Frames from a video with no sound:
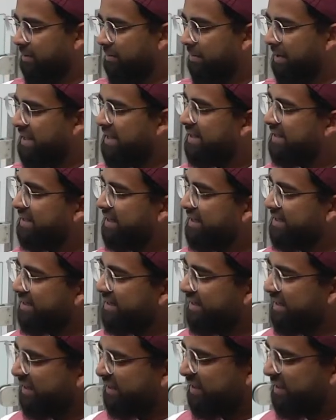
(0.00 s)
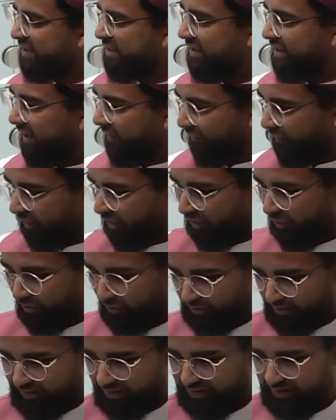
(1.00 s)
but he says this is
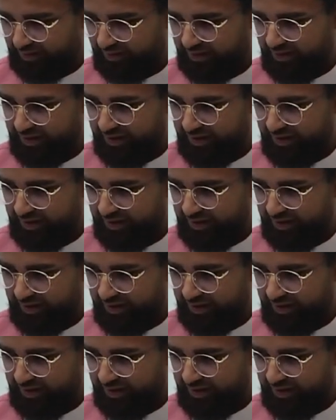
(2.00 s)
difficult.